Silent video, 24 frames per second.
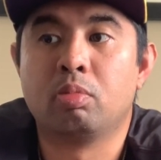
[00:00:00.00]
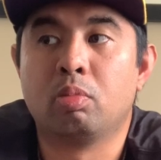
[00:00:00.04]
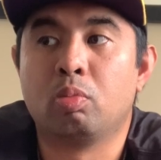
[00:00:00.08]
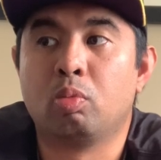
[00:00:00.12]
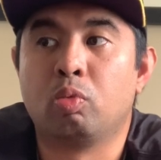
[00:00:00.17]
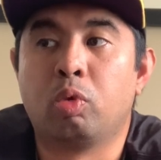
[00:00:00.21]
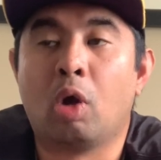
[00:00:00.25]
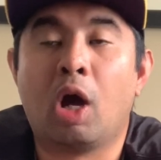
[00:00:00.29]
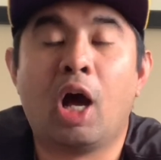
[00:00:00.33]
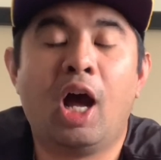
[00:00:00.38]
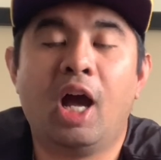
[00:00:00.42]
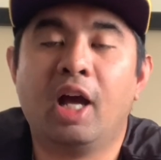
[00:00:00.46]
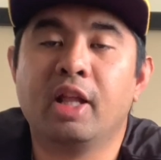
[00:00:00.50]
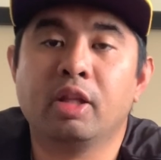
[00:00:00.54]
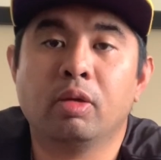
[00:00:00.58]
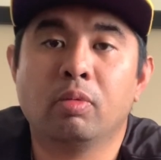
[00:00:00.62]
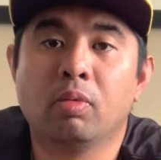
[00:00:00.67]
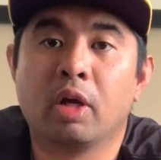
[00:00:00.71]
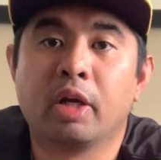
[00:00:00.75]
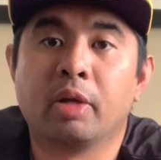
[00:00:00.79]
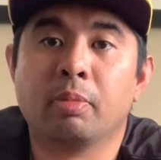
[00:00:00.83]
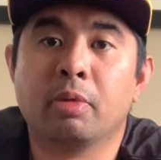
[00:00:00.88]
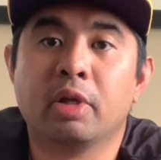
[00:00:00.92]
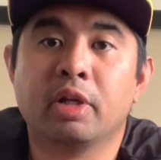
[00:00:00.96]
highly
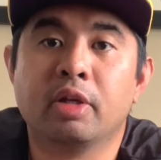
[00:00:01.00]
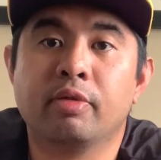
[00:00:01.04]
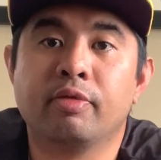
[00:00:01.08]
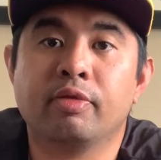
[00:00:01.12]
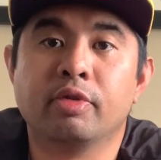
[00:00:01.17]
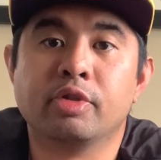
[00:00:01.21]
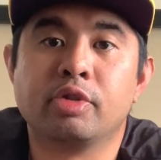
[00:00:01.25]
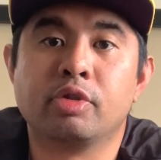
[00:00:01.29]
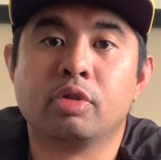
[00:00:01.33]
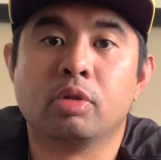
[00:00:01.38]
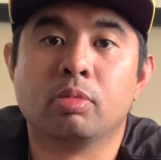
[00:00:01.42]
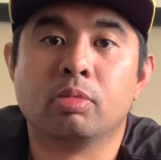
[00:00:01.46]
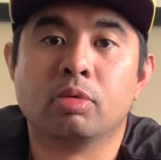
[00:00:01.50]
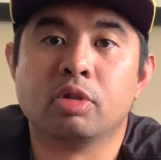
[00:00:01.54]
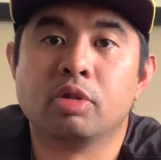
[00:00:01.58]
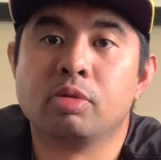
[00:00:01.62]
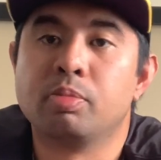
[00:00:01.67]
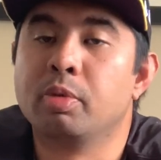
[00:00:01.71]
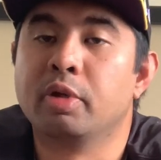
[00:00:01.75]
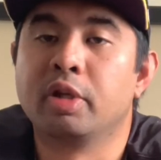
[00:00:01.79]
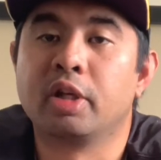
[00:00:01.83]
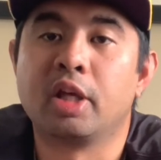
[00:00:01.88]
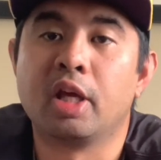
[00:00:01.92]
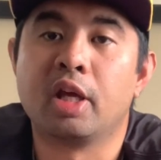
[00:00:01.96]
recommended for streamers.
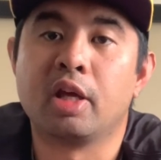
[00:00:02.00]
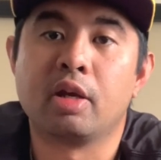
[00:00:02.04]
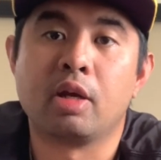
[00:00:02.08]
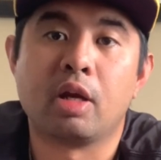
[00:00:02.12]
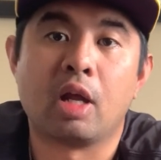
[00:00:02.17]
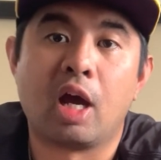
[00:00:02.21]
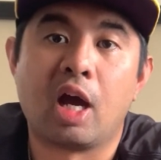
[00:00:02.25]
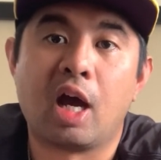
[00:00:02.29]
But again,